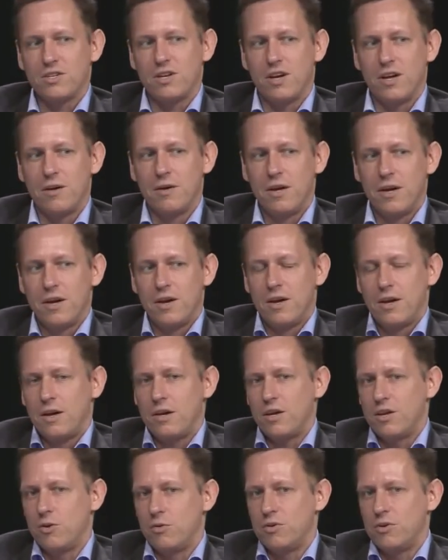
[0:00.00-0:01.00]
Uh,
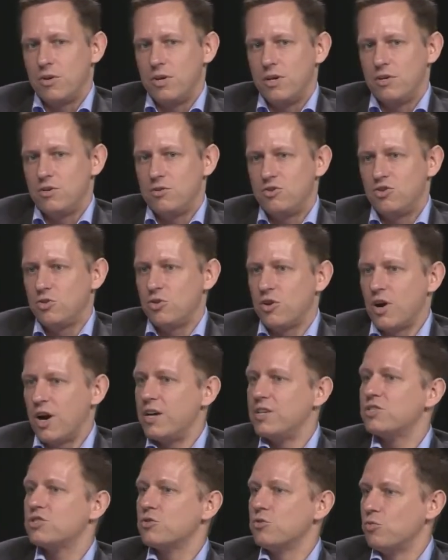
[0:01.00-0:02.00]
you know, in, in, junior
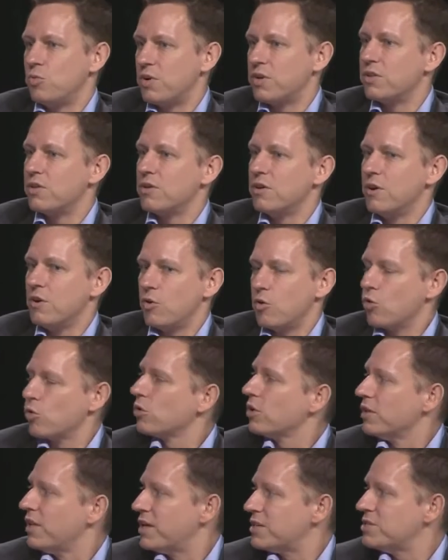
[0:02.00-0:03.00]
high school, one of the
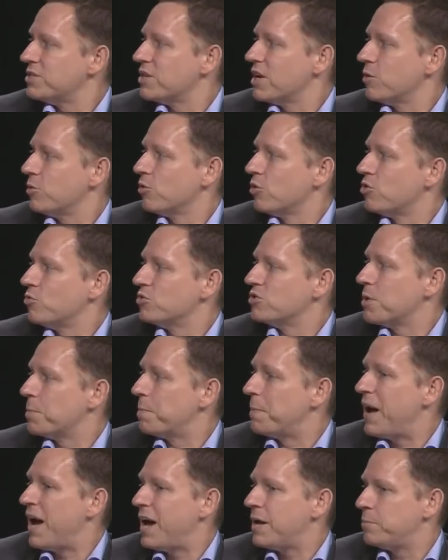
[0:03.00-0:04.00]
early lessons I learned was a
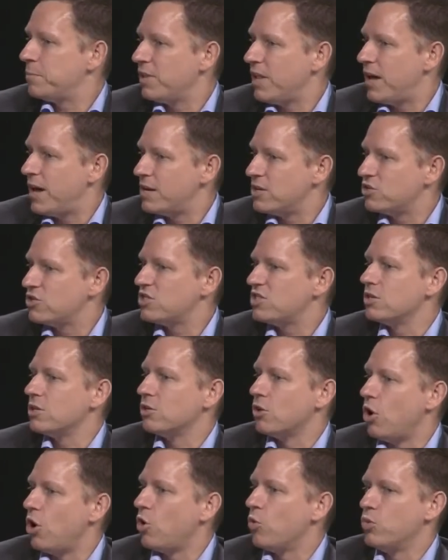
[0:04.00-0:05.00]
bad plan is
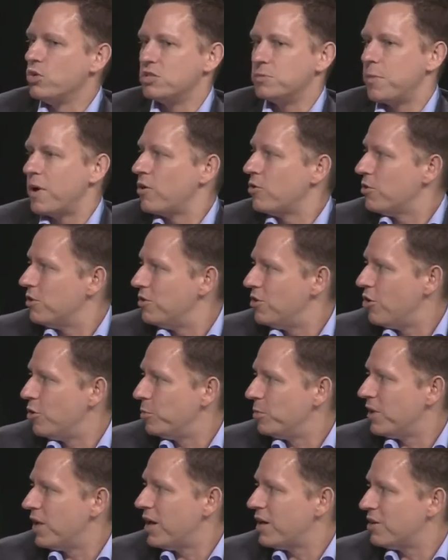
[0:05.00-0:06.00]
still always better than no
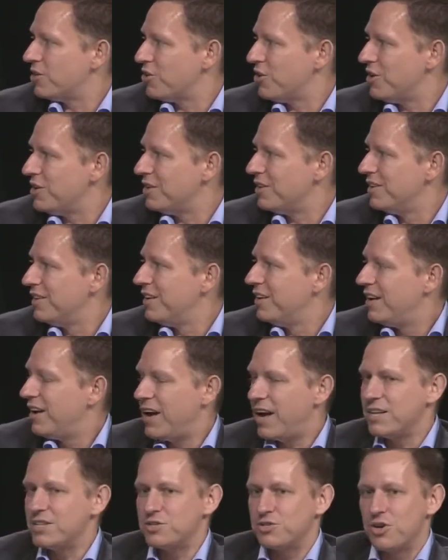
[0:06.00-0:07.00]
plan at all. Right.
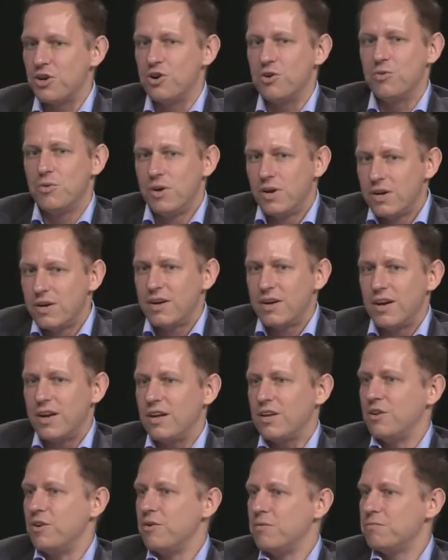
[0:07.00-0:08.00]
And so,
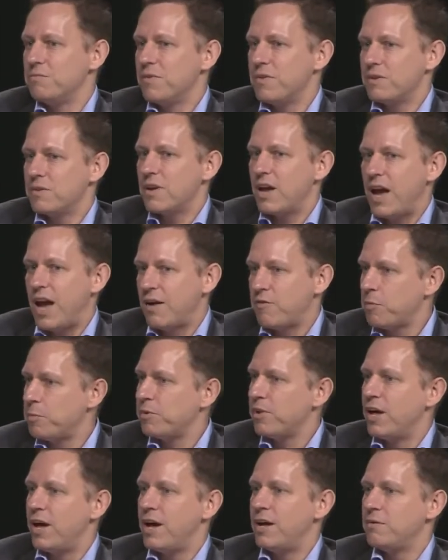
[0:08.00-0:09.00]
you know, have a
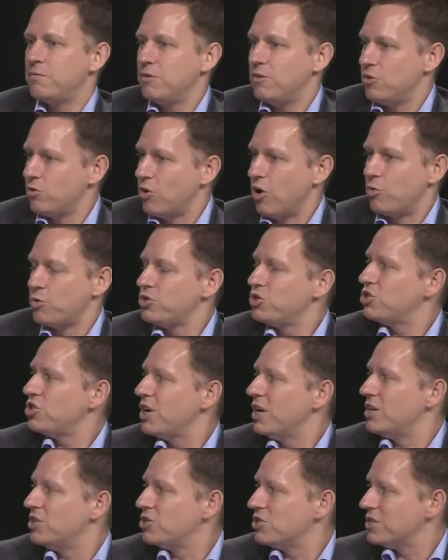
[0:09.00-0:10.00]
plan. You can always
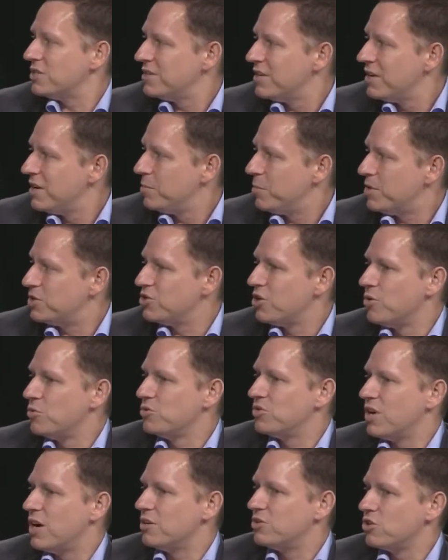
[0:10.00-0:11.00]
change it, but
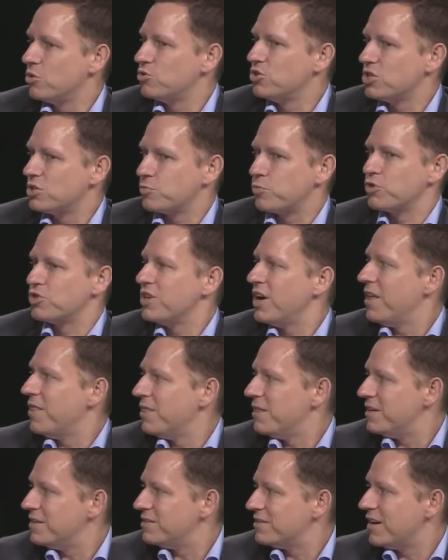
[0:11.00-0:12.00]
don't uh, don't just
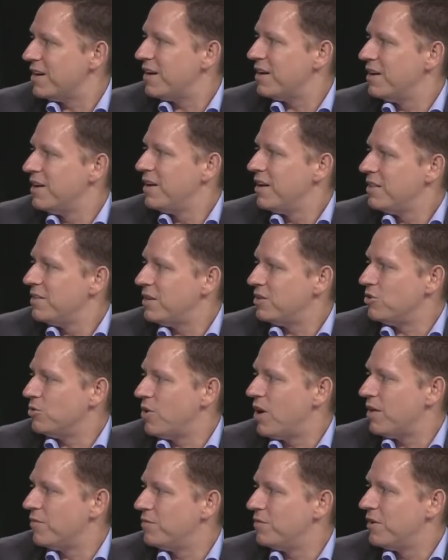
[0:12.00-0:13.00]
pretend that uh, that you
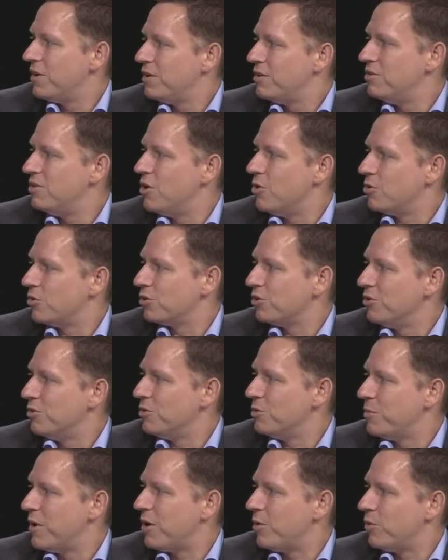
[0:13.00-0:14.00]
have no
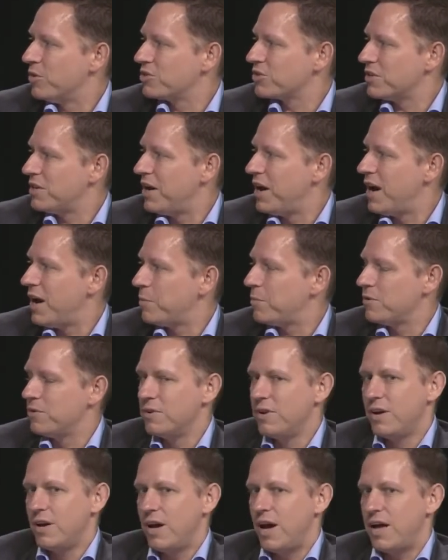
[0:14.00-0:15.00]
clue about what's going to
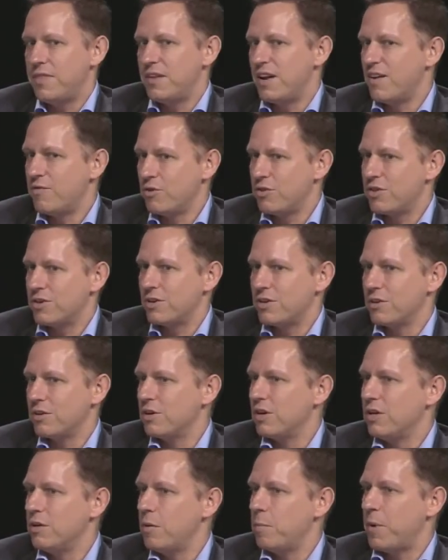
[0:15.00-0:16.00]
happen and that
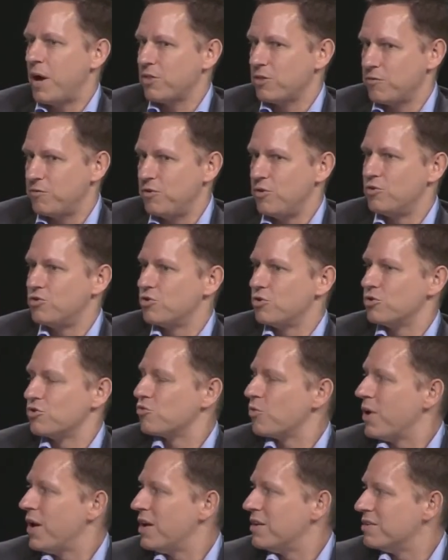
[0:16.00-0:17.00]
everything about the future is
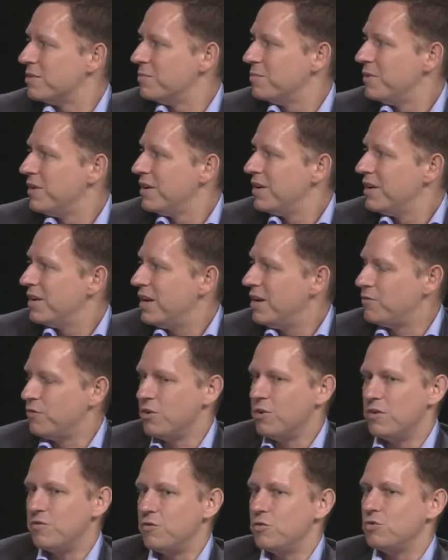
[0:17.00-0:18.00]
random. If
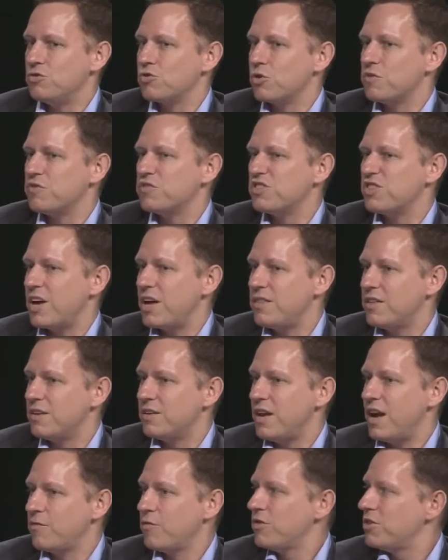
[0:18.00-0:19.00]
you if you sort of say
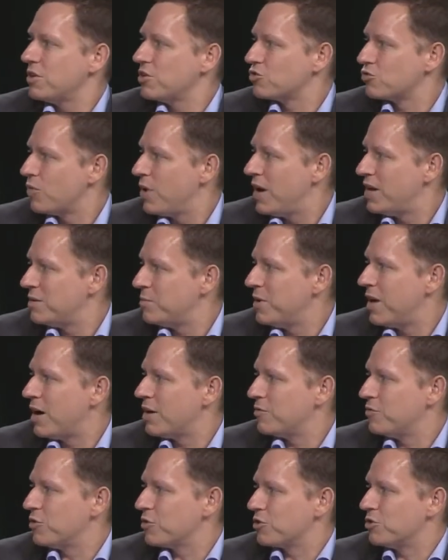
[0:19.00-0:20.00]
that everything's random and
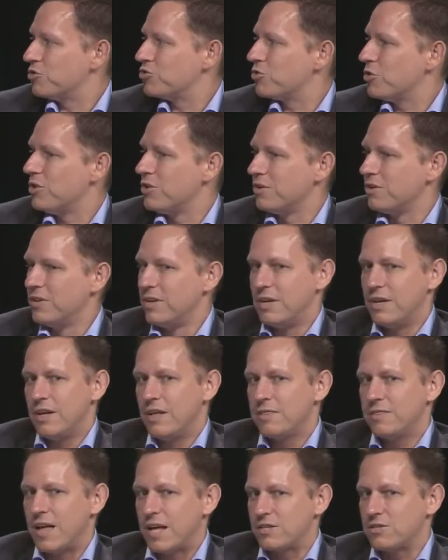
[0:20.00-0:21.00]
out of your control,
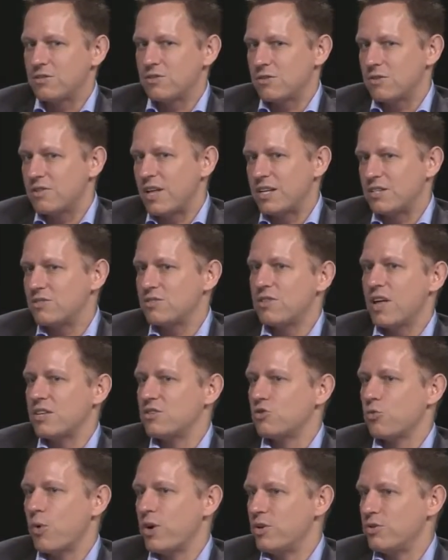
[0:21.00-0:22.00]
that's that's
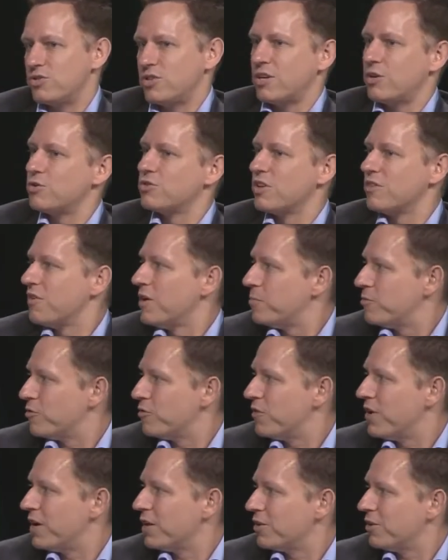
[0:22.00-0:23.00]
that's the way you set yourself up for
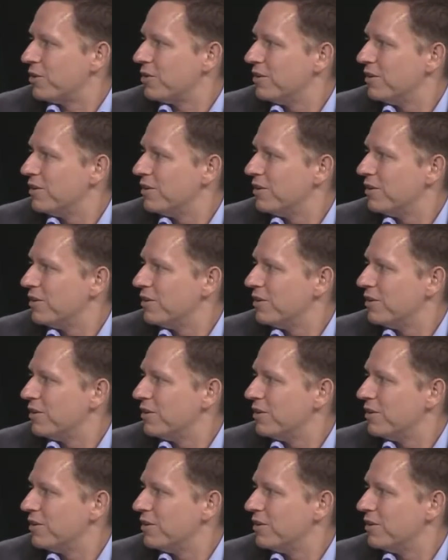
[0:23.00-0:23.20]
failure.